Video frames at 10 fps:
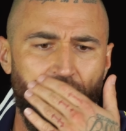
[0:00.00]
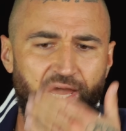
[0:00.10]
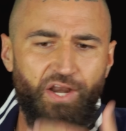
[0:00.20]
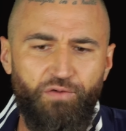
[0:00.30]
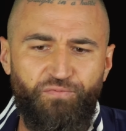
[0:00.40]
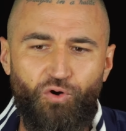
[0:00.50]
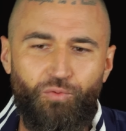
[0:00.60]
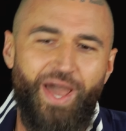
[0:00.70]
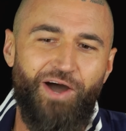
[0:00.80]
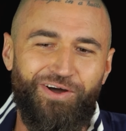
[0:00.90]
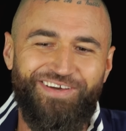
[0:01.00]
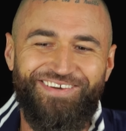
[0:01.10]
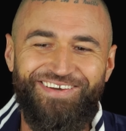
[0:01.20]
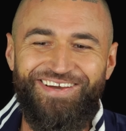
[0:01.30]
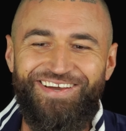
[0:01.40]
And I thought, well,
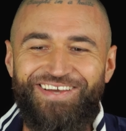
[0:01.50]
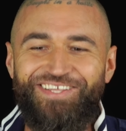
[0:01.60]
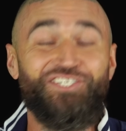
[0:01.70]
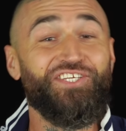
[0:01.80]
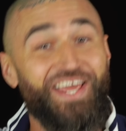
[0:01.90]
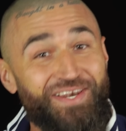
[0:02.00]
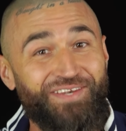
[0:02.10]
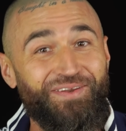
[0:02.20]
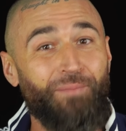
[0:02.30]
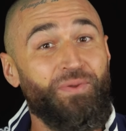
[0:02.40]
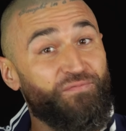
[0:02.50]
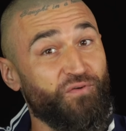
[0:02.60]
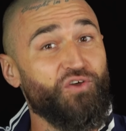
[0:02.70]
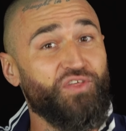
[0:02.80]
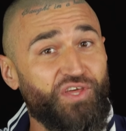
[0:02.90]
this is getting a bit
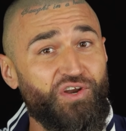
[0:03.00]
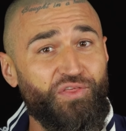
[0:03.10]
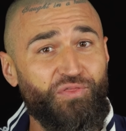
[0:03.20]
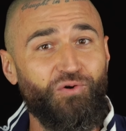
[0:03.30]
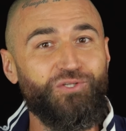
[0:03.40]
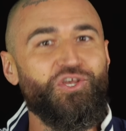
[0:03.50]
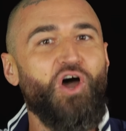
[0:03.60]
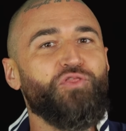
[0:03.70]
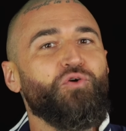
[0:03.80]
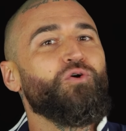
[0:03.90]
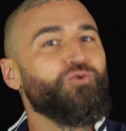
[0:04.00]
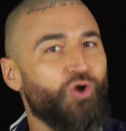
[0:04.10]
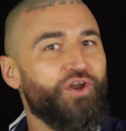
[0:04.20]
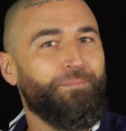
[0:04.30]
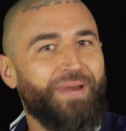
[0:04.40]
further than I thought. So I thought I'll
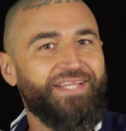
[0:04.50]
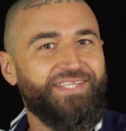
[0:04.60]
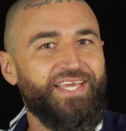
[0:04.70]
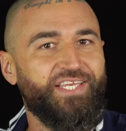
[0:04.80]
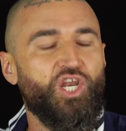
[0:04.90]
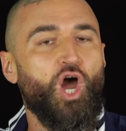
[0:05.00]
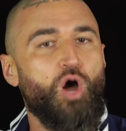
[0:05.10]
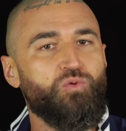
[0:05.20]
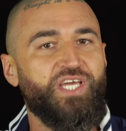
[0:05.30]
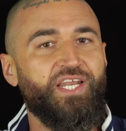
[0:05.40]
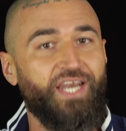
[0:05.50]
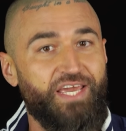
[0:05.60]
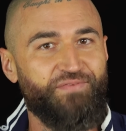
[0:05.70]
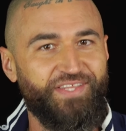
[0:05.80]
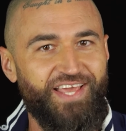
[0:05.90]
try to blend in. You know, I was going to
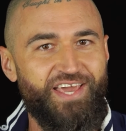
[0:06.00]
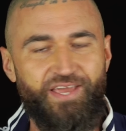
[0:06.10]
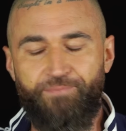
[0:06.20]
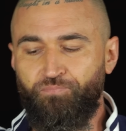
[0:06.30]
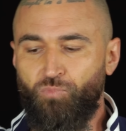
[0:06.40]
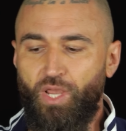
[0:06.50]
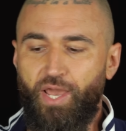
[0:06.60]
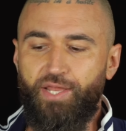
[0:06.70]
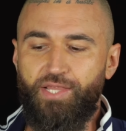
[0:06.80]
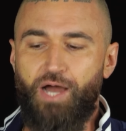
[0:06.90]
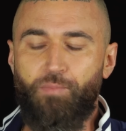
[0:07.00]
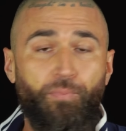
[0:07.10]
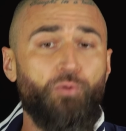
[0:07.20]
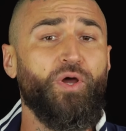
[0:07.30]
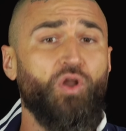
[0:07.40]
leave it there. And I
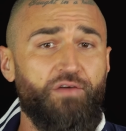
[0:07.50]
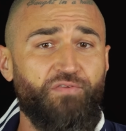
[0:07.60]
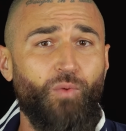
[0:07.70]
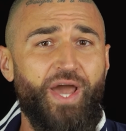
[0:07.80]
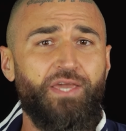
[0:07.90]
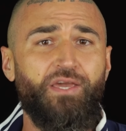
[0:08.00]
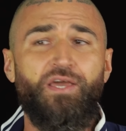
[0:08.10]
put my knife away.